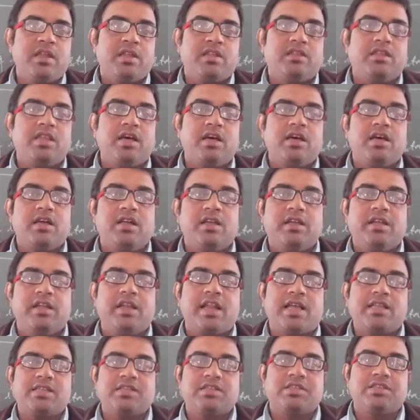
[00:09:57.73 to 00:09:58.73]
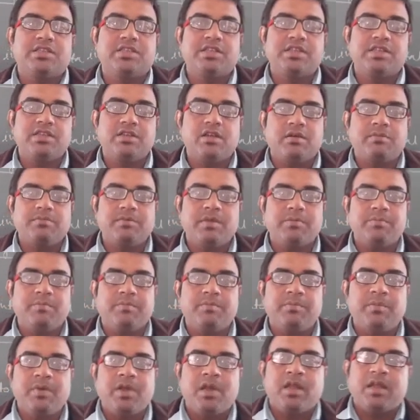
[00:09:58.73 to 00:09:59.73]
the elasticity of the
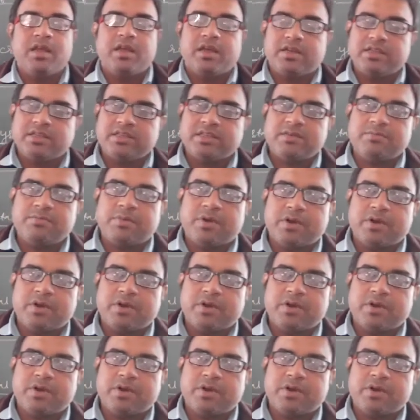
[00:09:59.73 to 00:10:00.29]
rigid